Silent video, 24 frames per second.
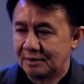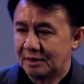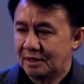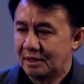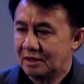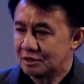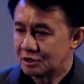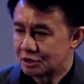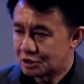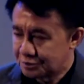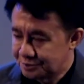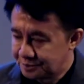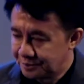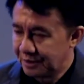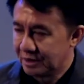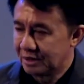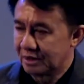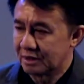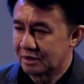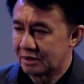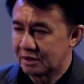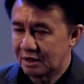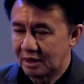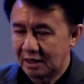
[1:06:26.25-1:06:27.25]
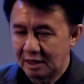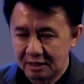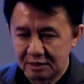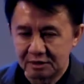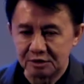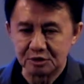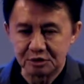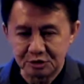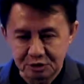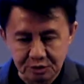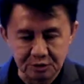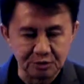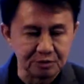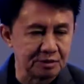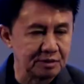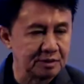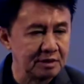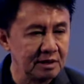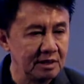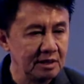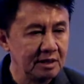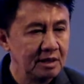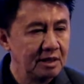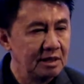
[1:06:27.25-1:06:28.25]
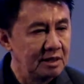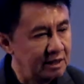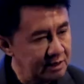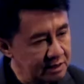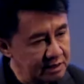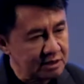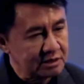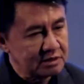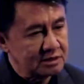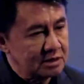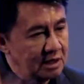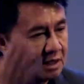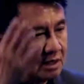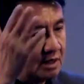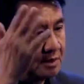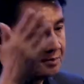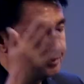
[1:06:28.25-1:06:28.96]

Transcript: in spirit and truth. Let us stand